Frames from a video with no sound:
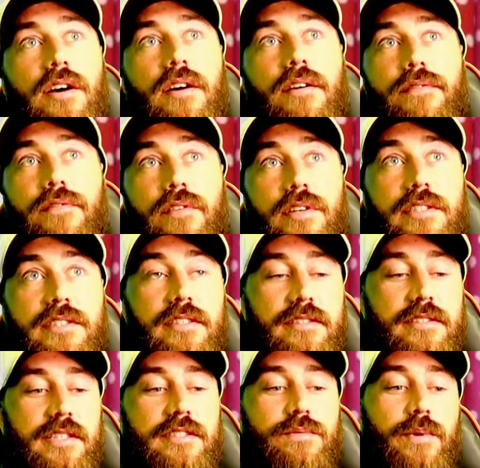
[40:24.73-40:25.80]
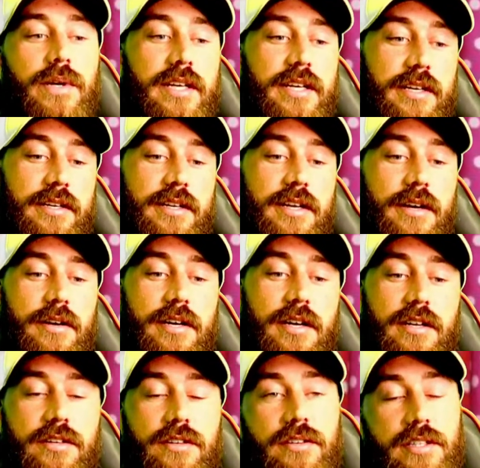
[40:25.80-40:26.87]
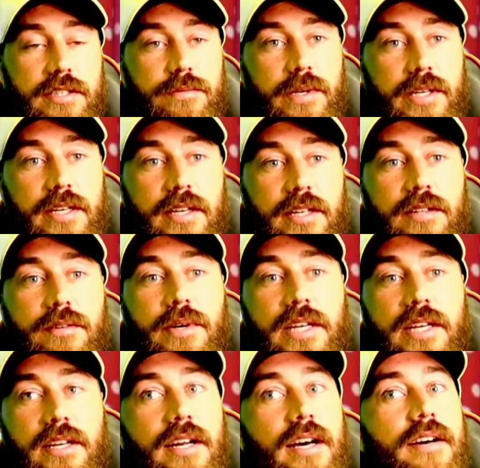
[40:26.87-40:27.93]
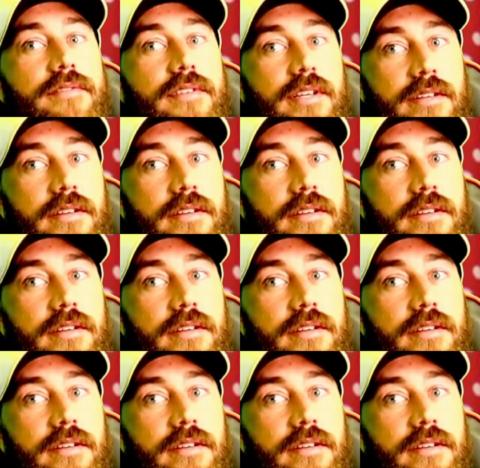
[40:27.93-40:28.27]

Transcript: for instance, this weekend, not this weekend, the weekend after,